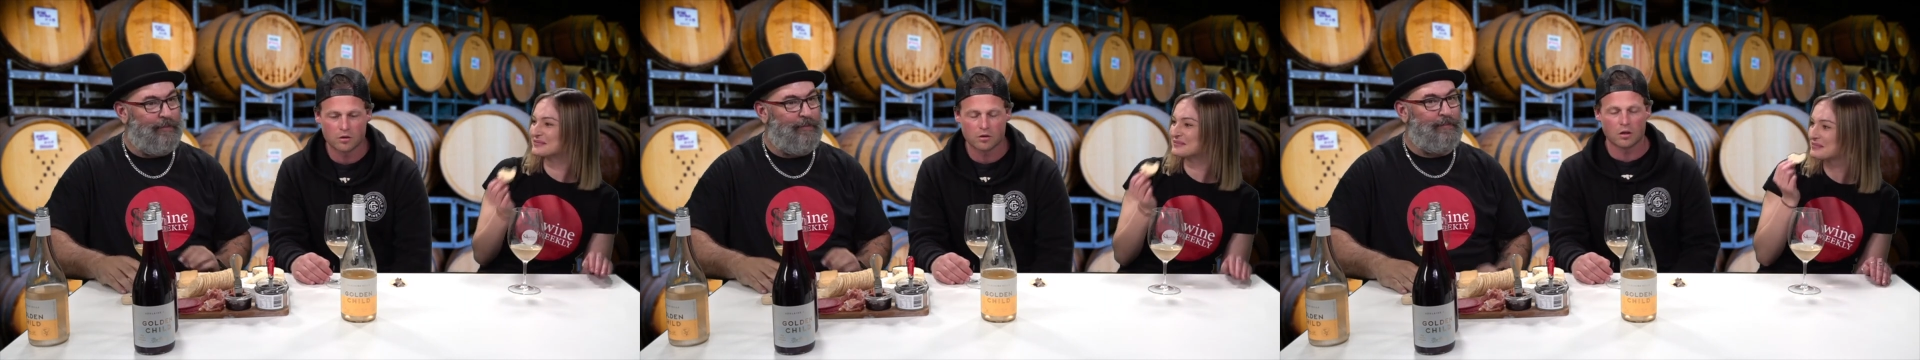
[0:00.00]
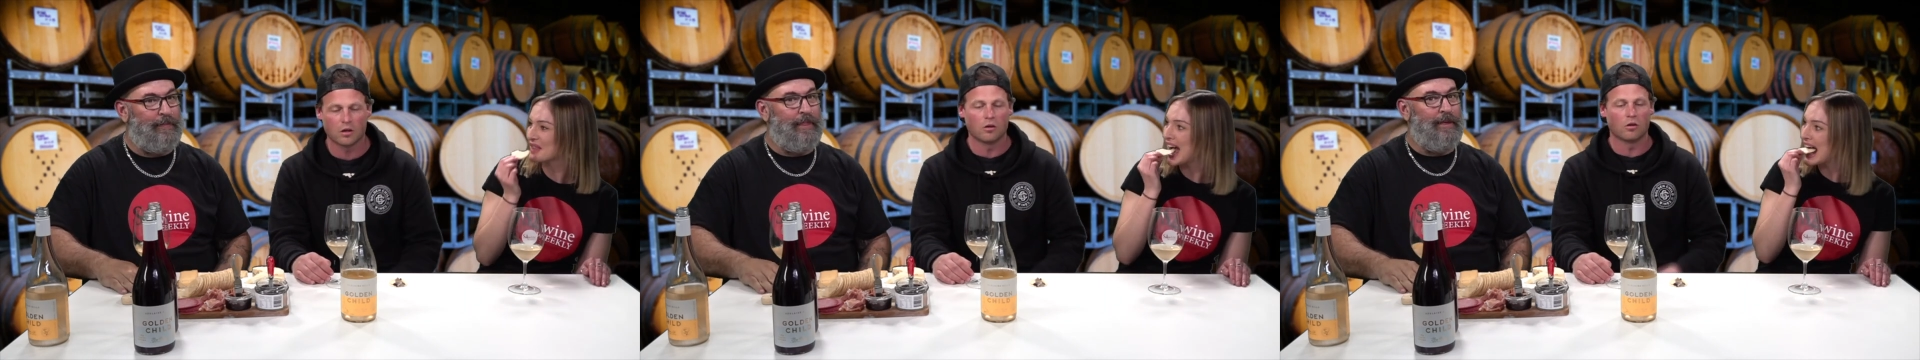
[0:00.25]

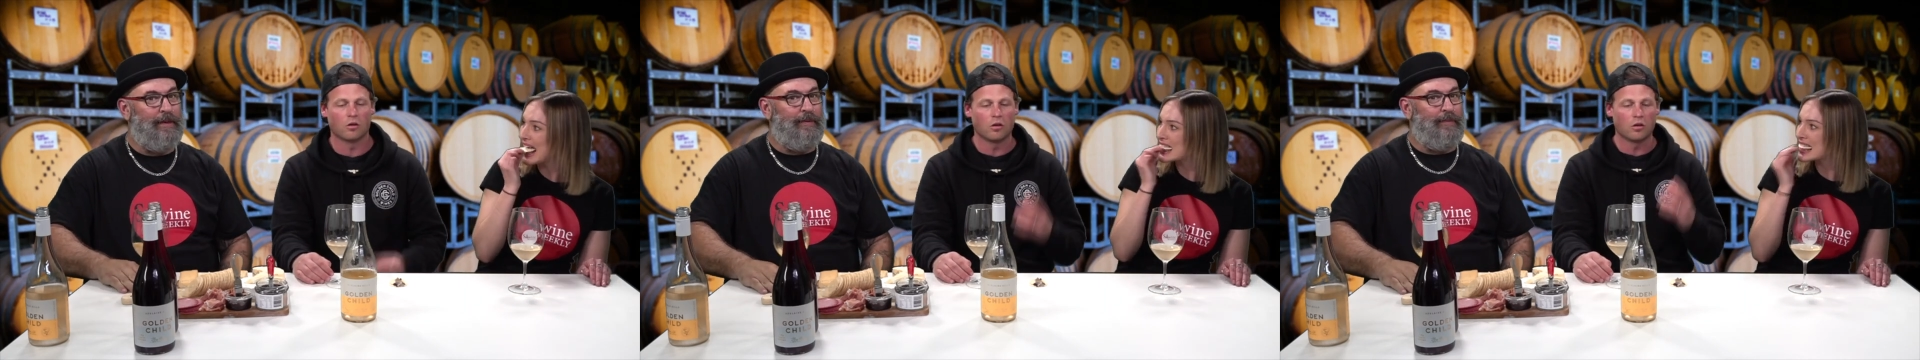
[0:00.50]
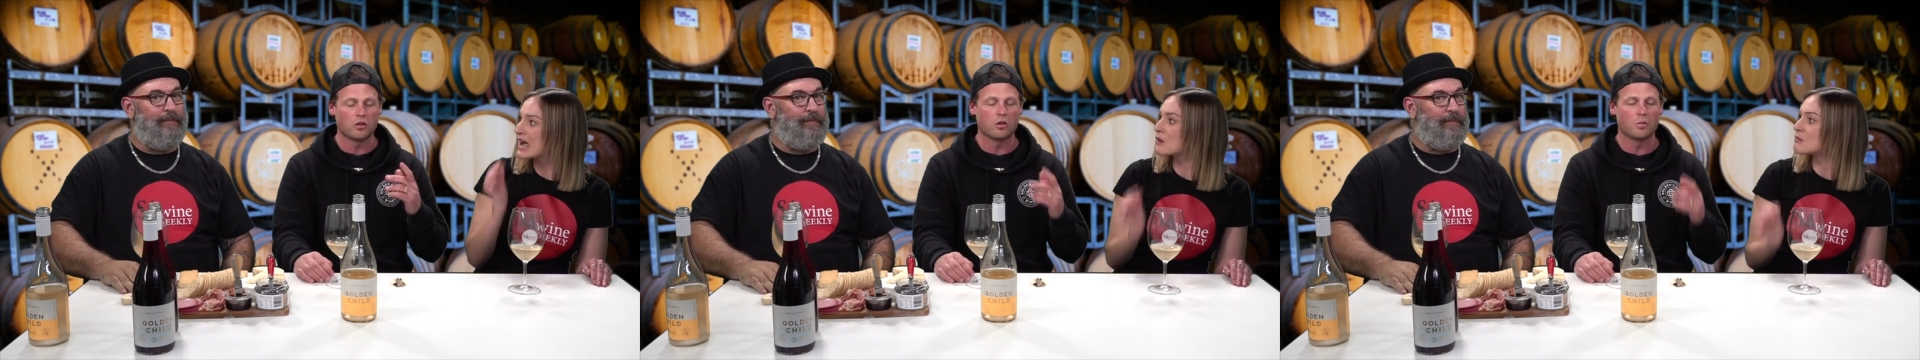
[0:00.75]
Speaker 1: studied
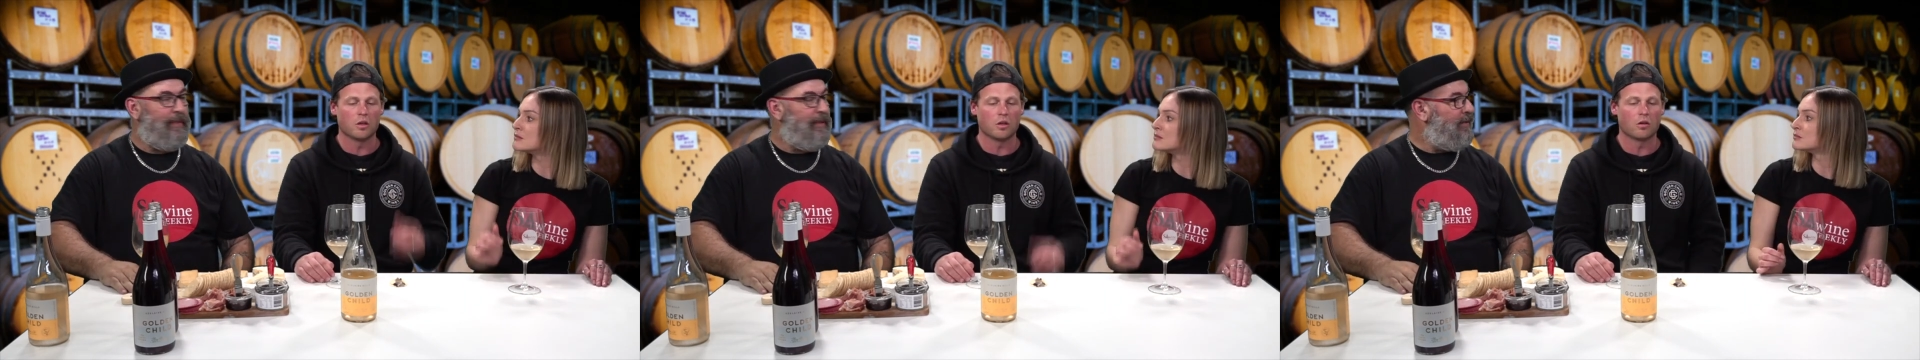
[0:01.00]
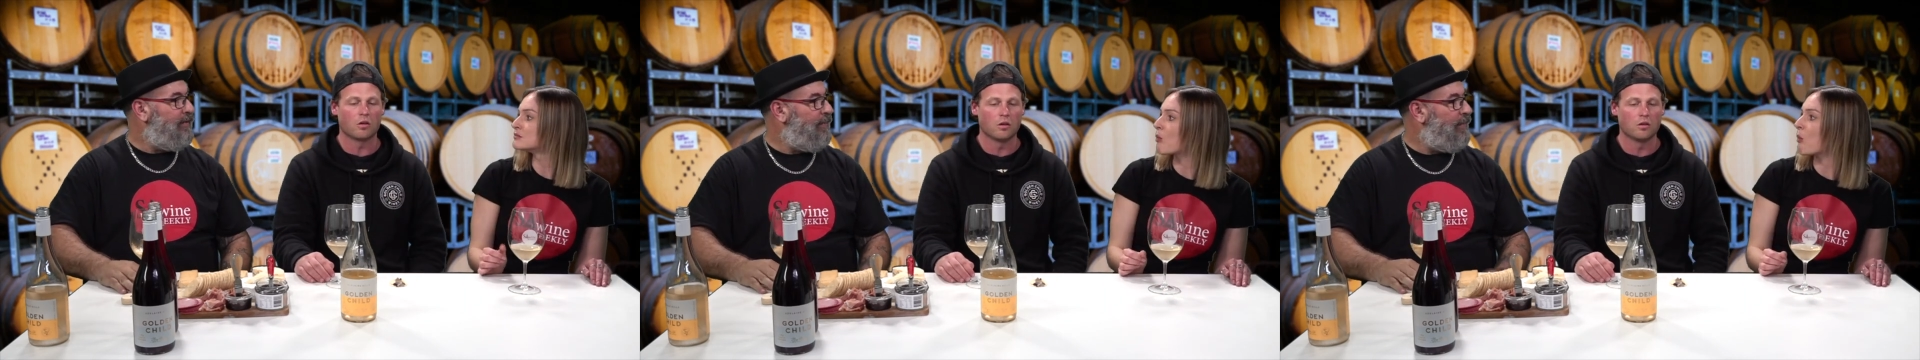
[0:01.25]
oenology, but then
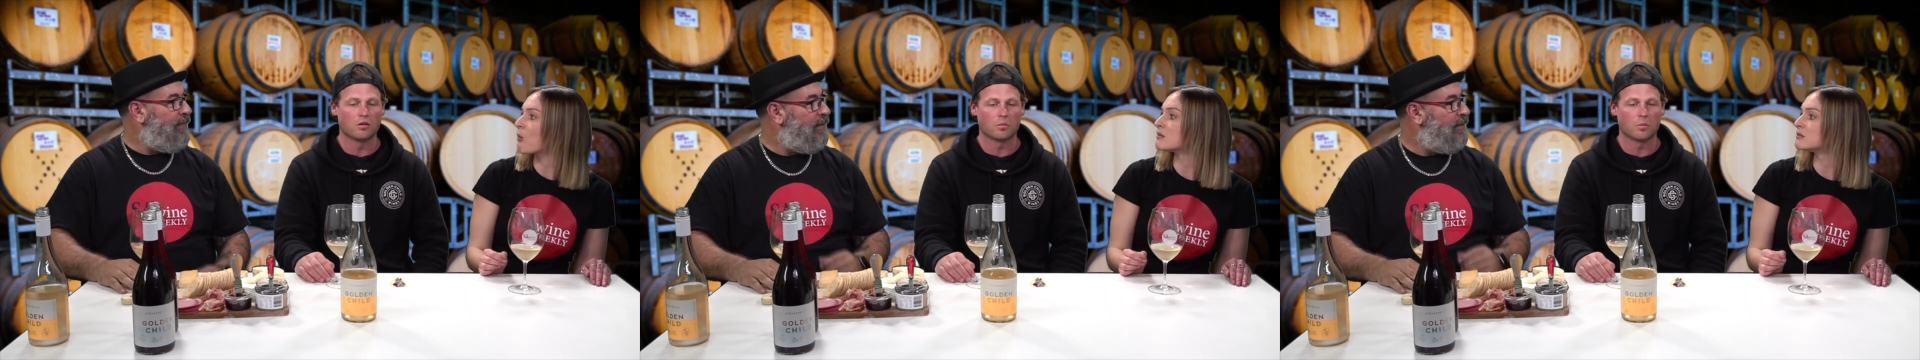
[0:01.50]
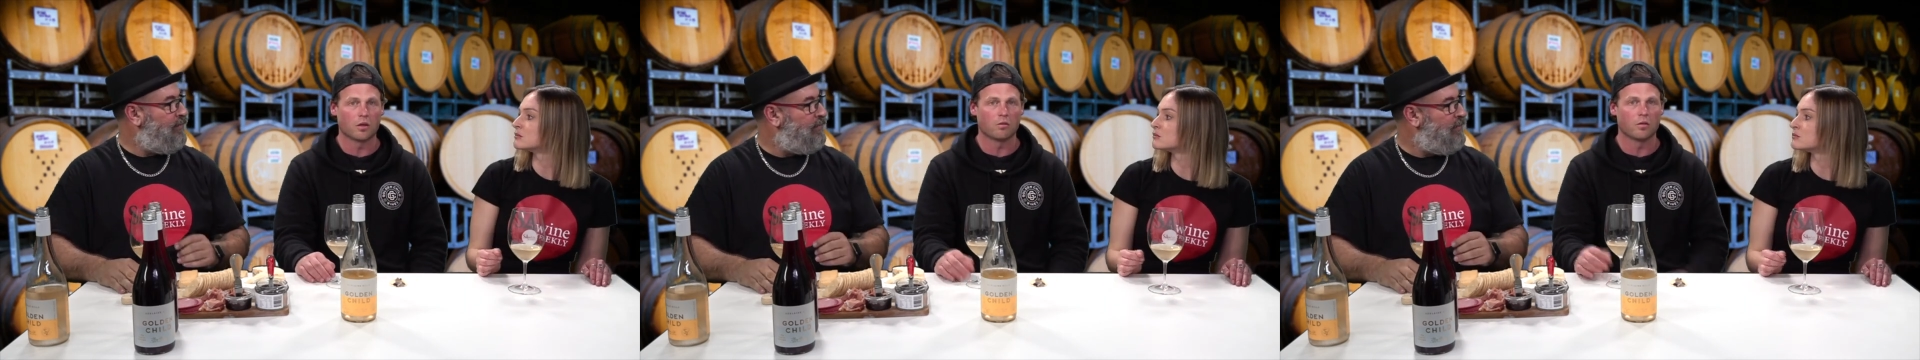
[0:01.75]
I did some
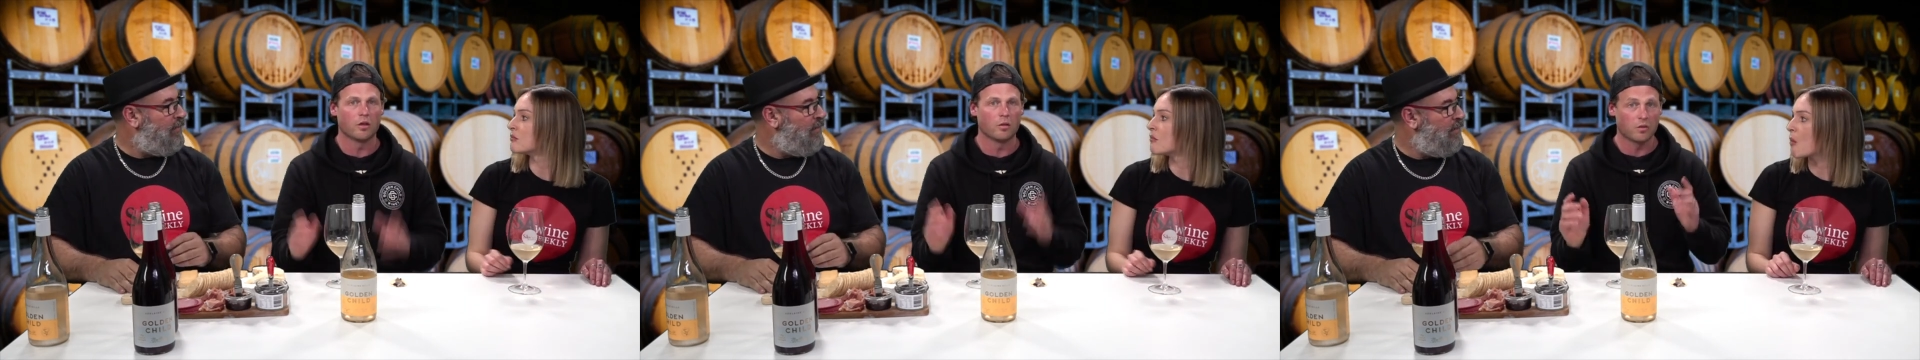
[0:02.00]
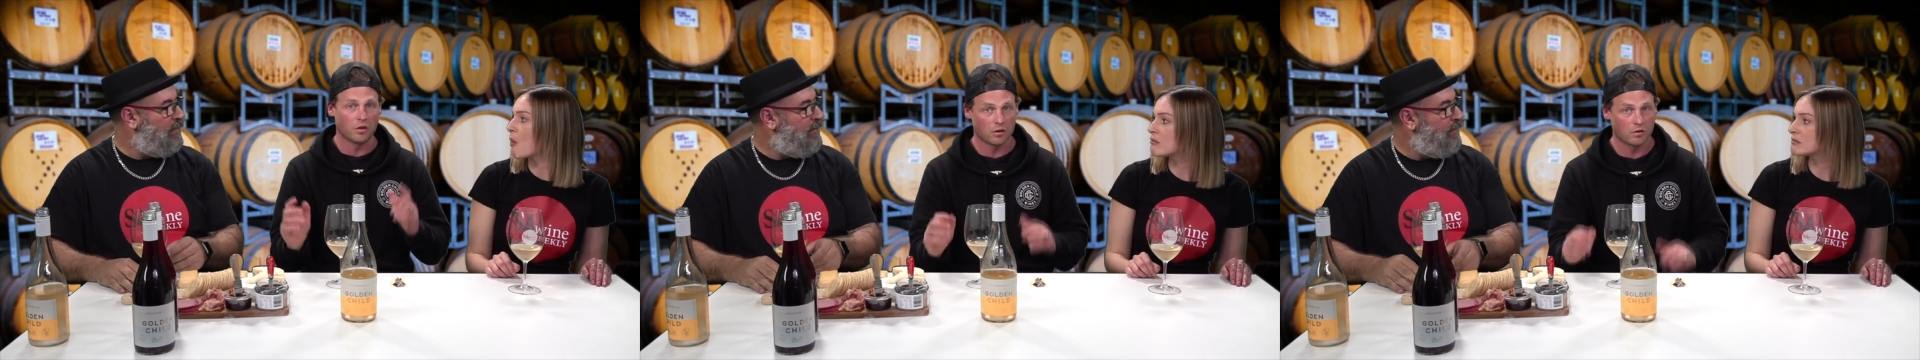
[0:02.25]
other random
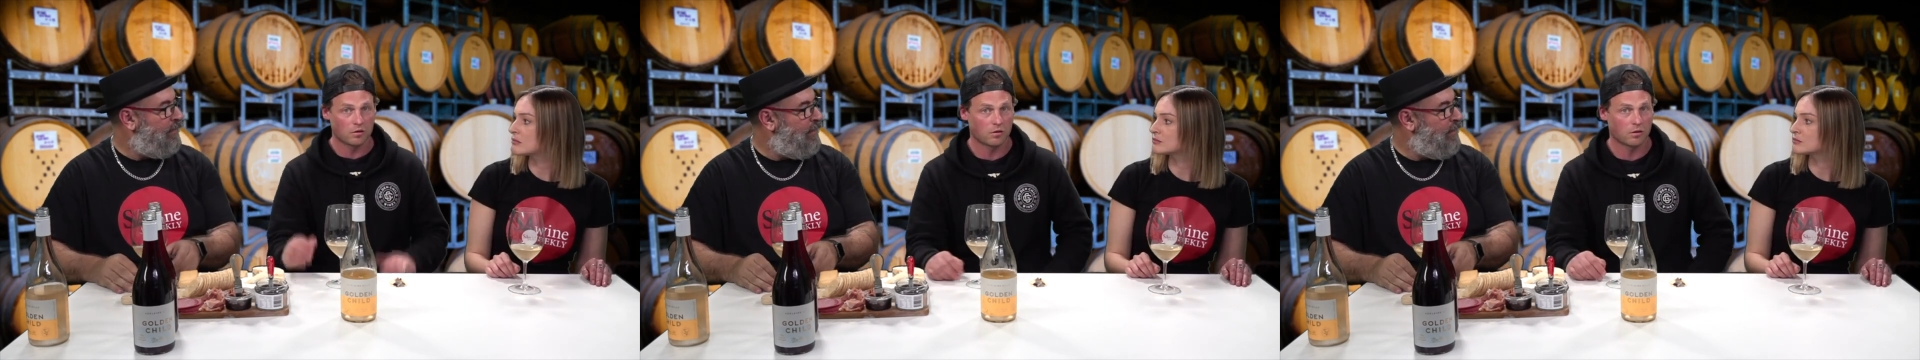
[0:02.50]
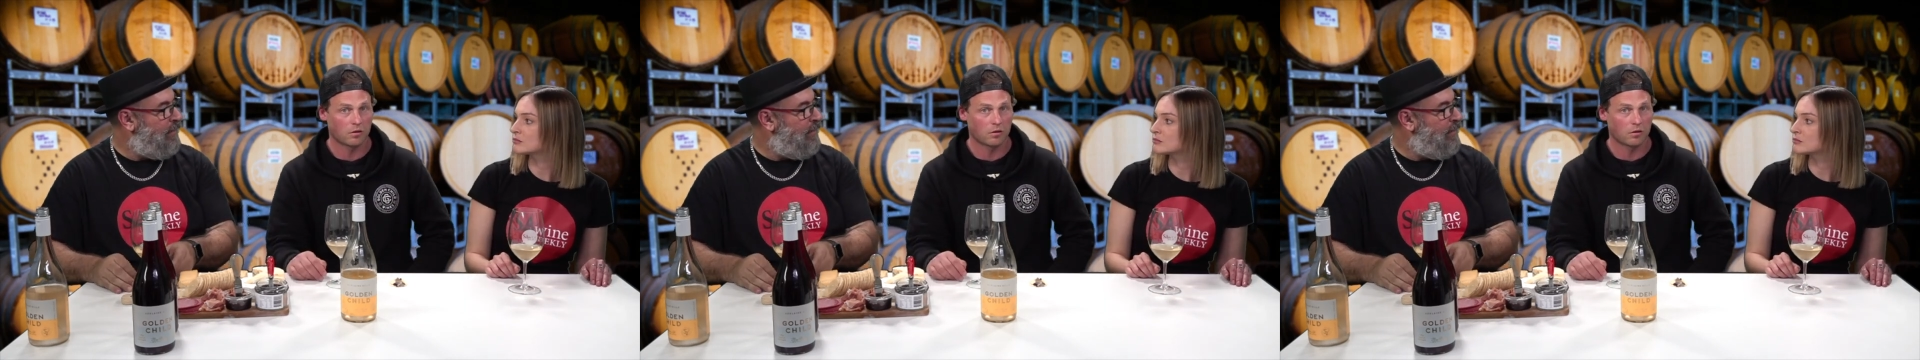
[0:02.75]
things.